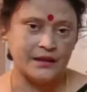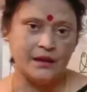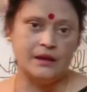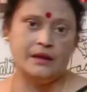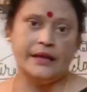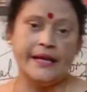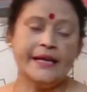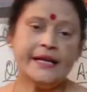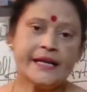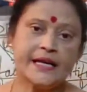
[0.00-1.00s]

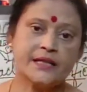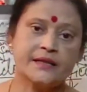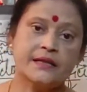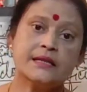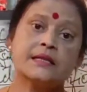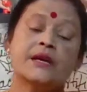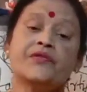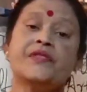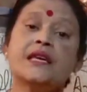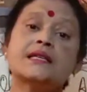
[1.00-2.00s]
Indicators, these
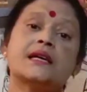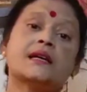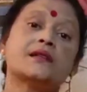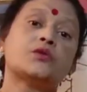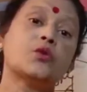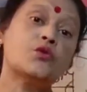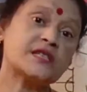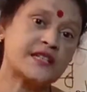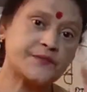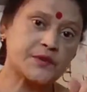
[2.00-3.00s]
are those
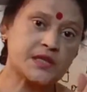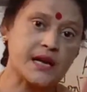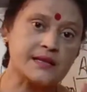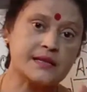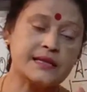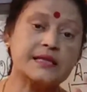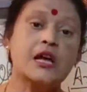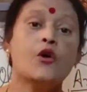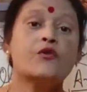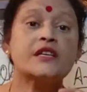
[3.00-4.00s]
substances
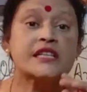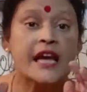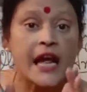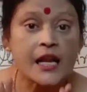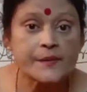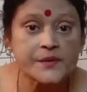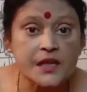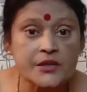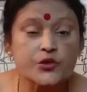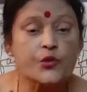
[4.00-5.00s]
which helps us
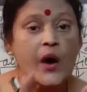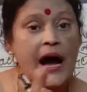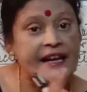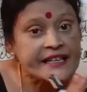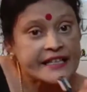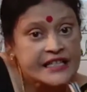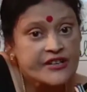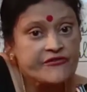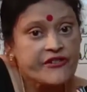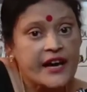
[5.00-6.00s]
to identify
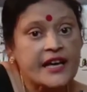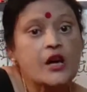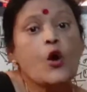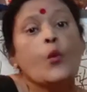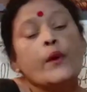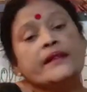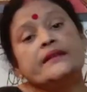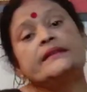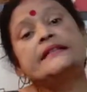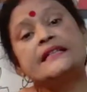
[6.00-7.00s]
whether it
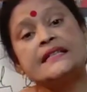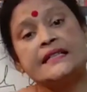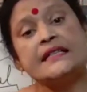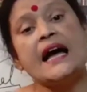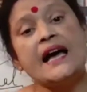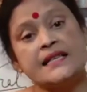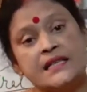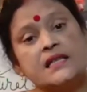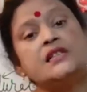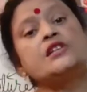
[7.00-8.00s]
is an acid
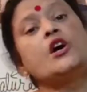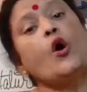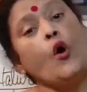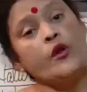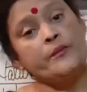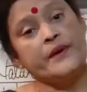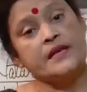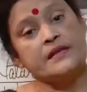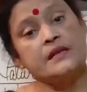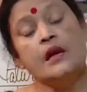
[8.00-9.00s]
or base.
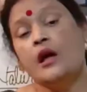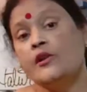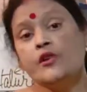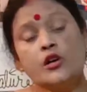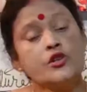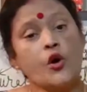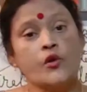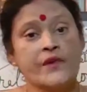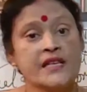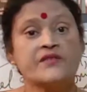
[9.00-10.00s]
Not always
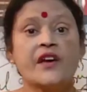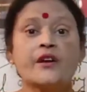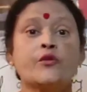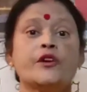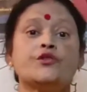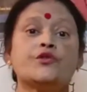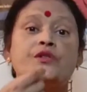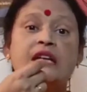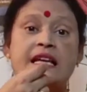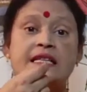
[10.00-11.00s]
we are going to
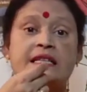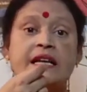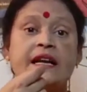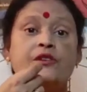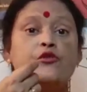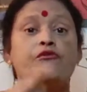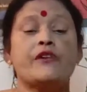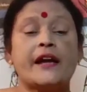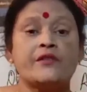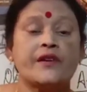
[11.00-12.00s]
taste it and to find
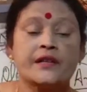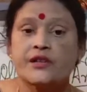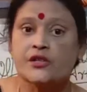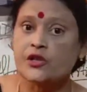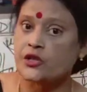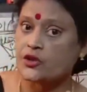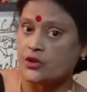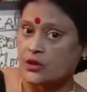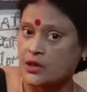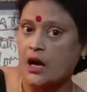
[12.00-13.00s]
whether it is a
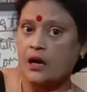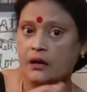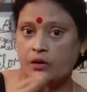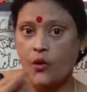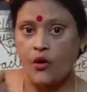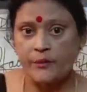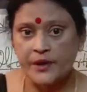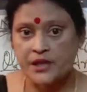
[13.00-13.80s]
sour or bitter.